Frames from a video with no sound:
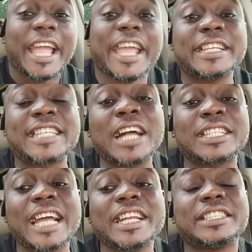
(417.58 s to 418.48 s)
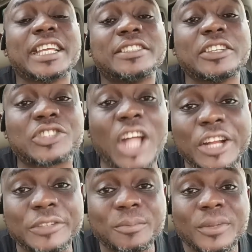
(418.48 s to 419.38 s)
He shouted it is his
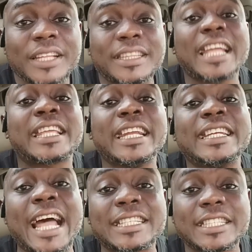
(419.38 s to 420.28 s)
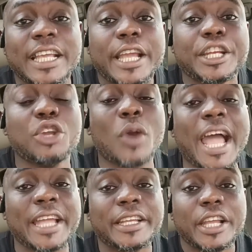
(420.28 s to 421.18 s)
turn, thinking that the
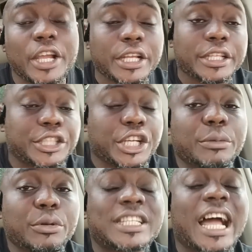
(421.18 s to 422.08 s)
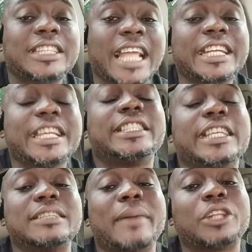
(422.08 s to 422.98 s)
way Tinubu shouted it
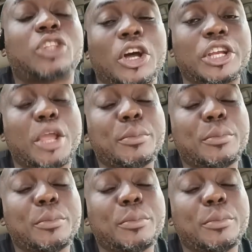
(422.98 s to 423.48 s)
is my turn,